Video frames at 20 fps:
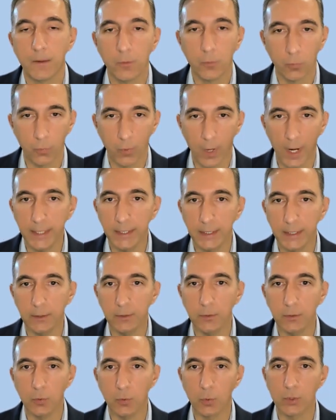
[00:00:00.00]

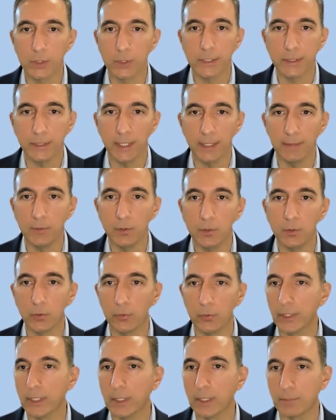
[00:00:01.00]
Writing course-level
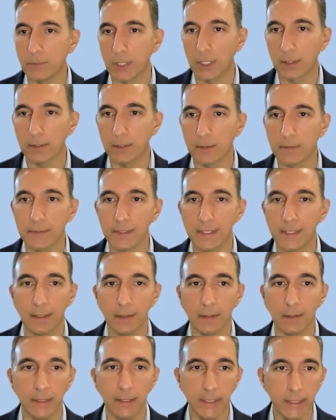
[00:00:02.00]
learning objectives that
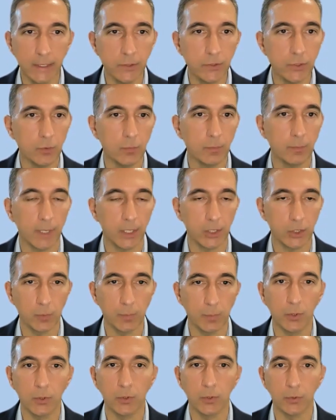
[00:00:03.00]
lead to
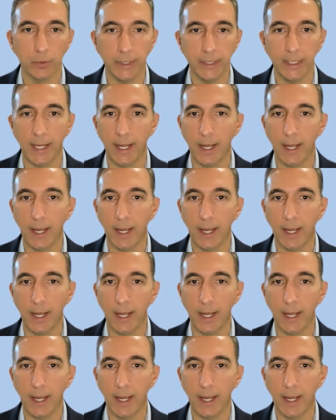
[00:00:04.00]
measurable learning